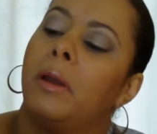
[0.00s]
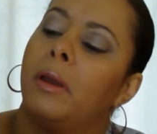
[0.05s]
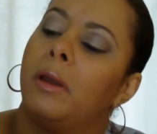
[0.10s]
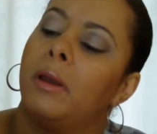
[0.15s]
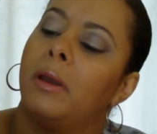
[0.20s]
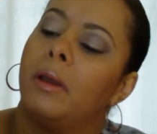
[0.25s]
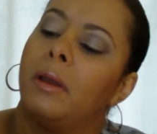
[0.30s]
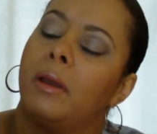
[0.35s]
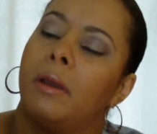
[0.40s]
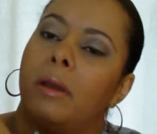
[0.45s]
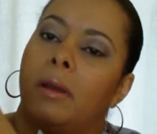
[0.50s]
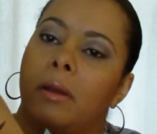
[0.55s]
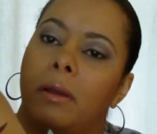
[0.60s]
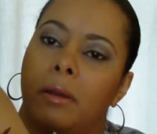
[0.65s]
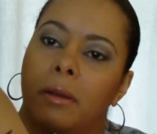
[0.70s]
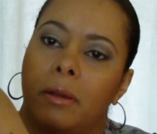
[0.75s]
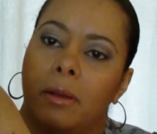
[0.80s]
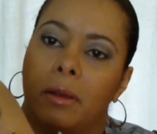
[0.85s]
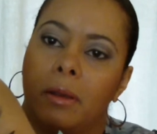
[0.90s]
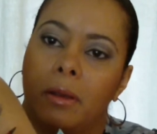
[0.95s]

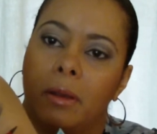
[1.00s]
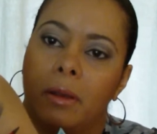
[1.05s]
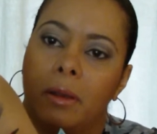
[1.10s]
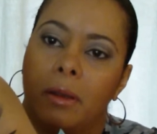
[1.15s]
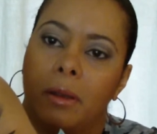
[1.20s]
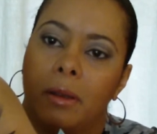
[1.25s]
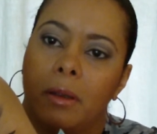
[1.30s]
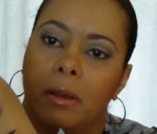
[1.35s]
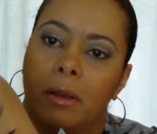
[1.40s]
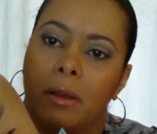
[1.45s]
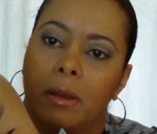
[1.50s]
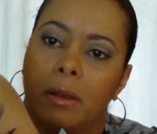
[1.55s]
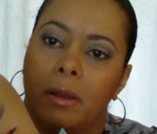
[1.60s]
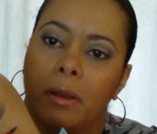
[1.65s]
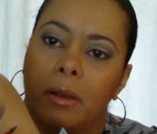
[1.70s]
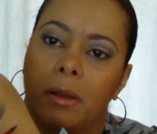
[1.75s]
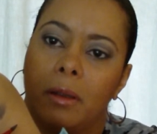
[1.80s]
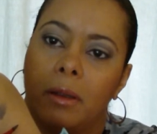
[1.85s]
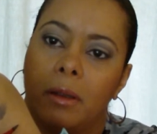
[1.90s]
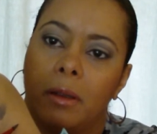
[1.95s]

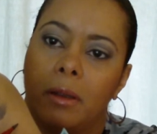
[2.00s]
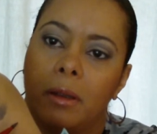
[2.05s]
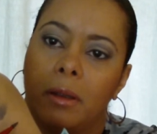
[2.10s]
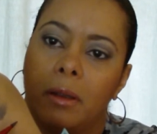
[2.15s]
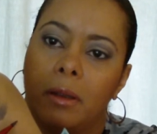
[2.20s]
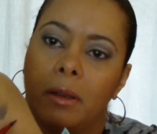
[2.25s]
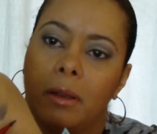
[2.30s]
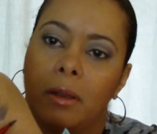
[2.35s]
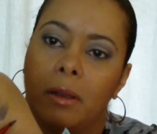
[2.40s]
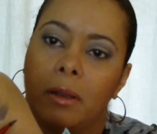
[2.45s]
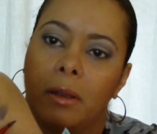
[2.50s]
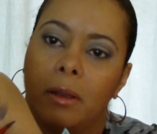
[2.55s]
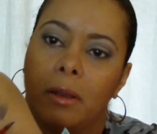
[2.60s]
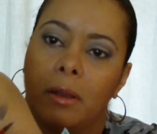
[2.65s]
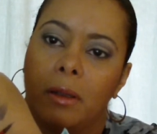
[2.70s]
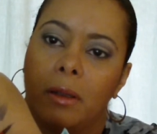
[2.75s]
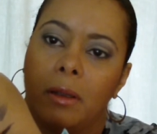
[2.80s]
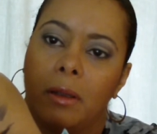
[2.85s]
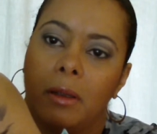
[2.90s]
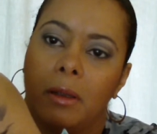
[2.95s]

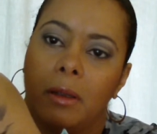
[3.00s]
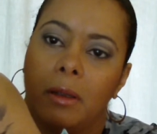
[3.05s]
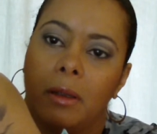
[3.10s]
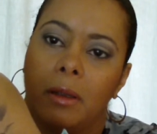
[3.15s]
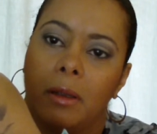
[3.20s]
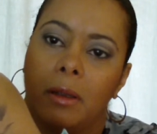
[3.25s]
Nobody speaks.